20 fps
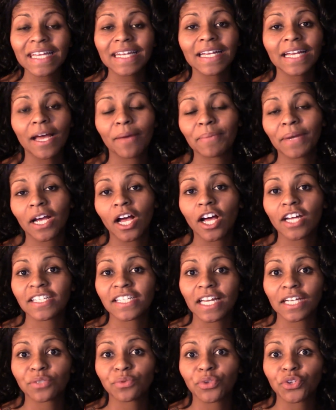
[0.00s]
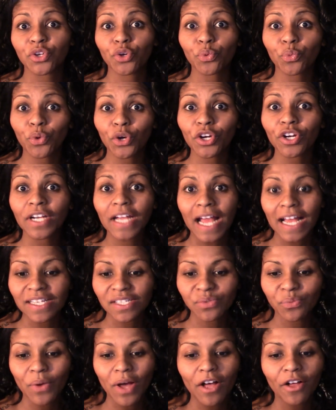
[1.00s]
and come in contact with your work
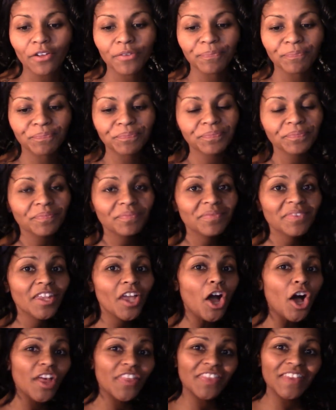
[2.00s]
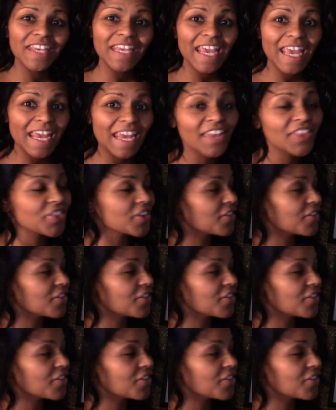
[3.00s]
as well. On the eighth